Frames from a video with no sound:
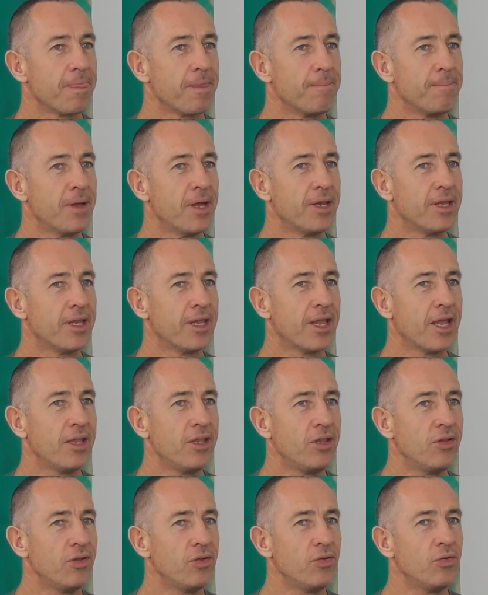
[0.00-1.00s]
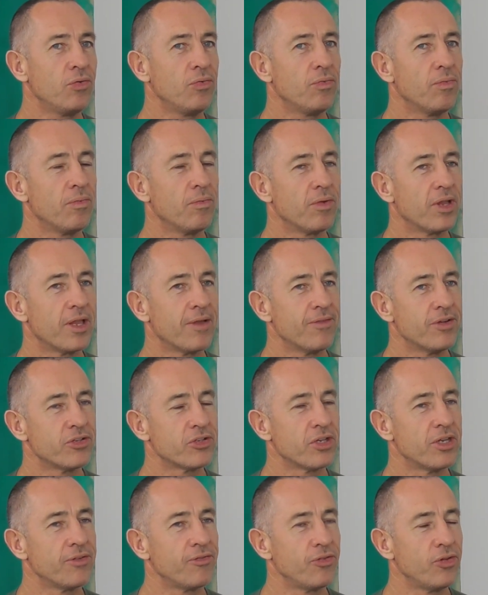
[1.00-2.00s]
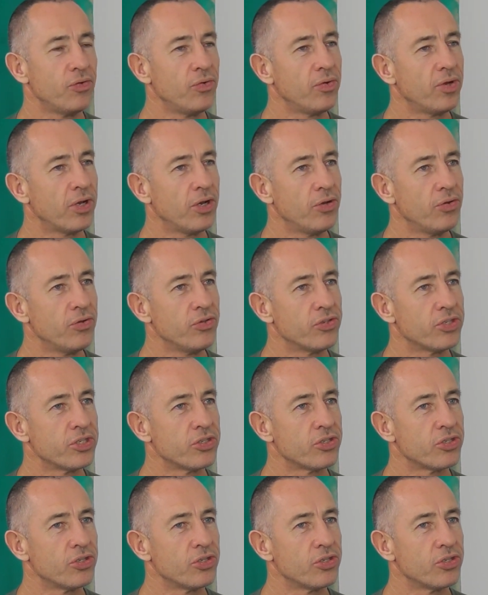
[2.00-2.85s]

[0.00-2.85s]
But can you give us a few clues as